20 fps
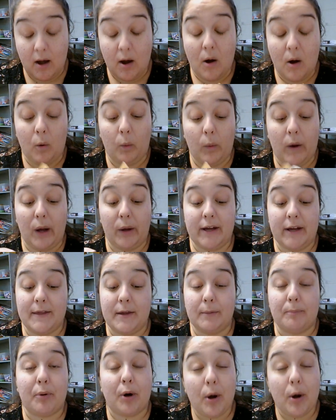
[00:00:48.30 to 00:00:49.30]
Well, in
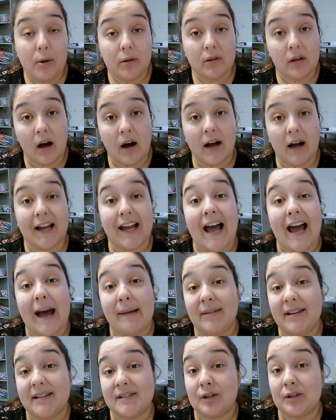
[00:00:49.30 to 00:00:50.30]
the prologue,
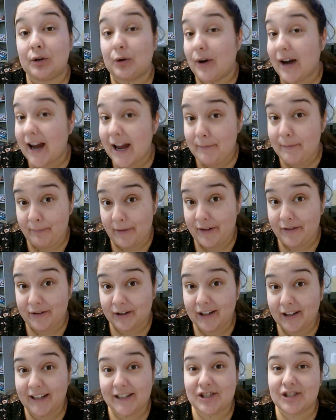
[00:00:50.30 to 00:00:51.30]
Abby is a
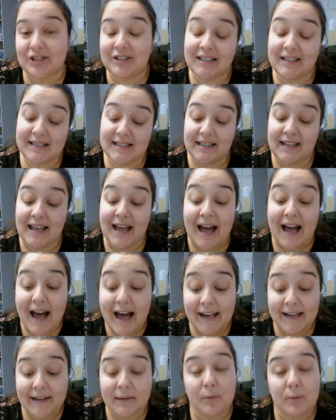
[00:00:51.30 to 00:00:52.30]
grandmother, and she is in the
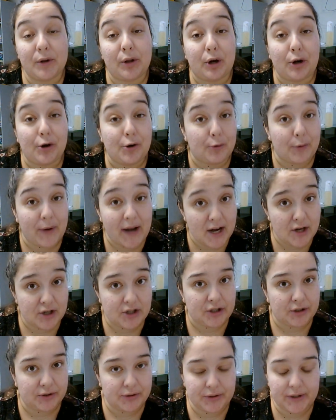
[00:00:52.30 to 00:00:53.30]
attic with her
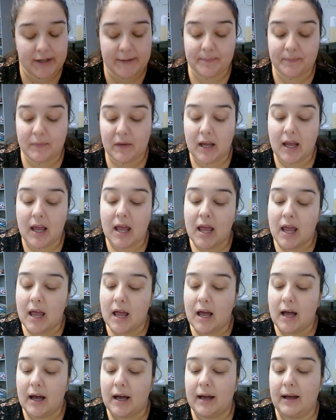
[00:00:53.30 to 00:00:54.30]
grandchildren.
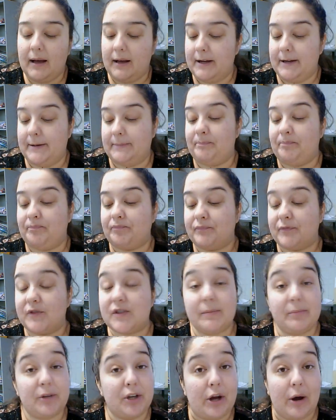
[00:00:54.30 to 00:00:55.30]
So I'm
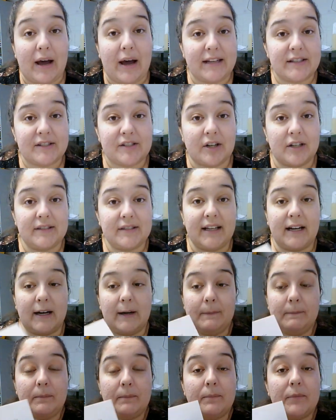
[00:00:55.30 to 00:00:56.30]
going to go ahead and start
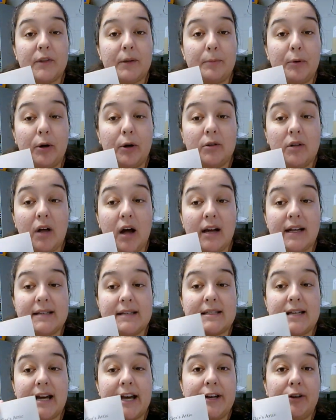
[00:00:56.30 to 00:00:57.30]
there. The prologue
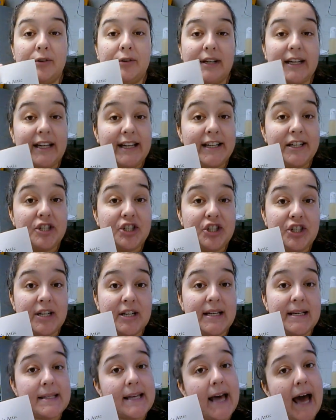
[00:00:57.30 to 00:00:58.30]
is titled In
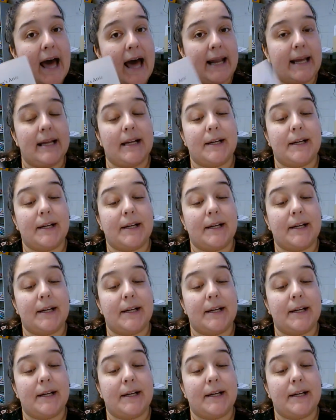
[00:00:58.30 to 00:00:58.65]
G's Attic.